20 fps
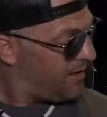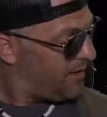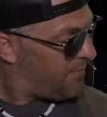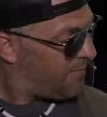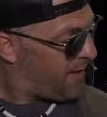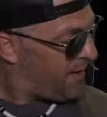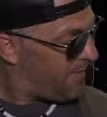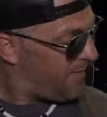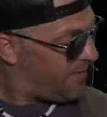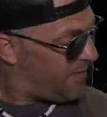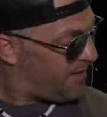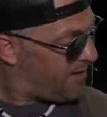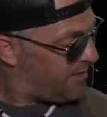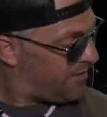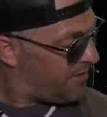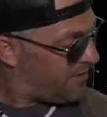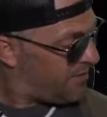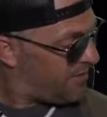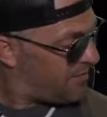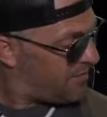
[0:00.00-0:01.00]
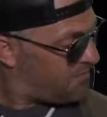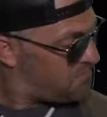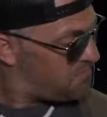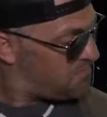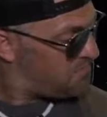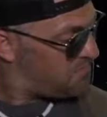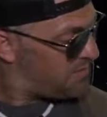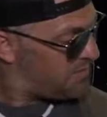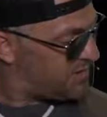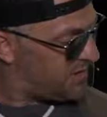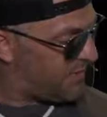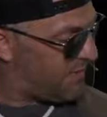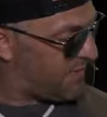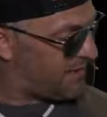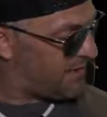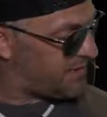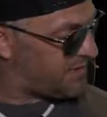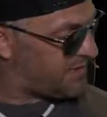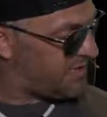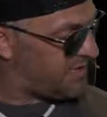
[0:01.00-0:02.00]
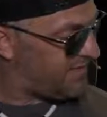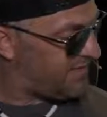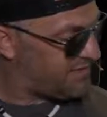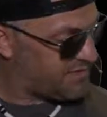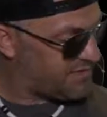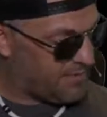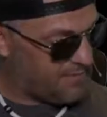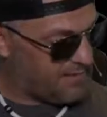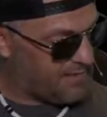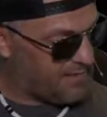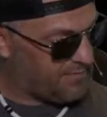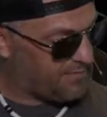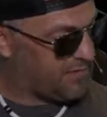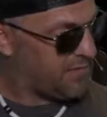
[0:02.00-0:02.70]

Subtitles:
By Peter something and Steven somebody.